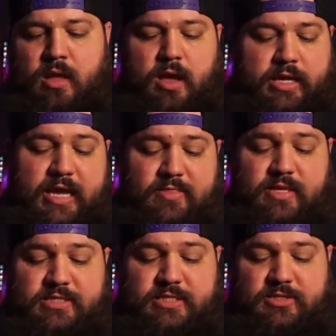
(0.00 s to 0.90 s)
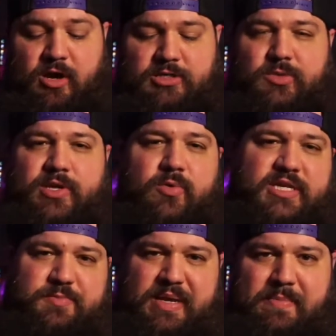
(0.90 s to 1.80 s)
Again, this is also a
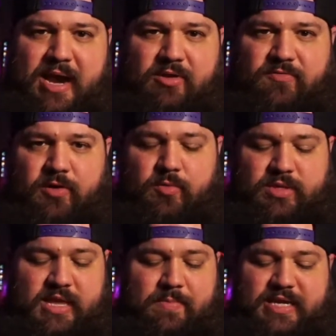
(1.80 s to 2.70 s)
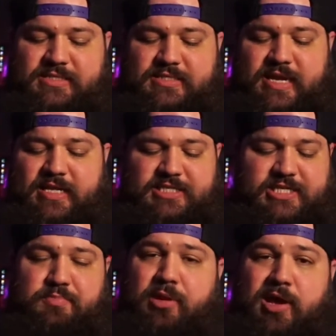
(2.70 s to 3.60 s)
USB microphone, and what that means is that it's
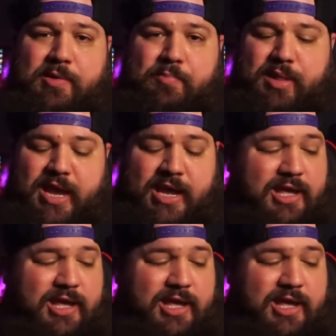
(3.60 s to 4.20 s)
just plug and play.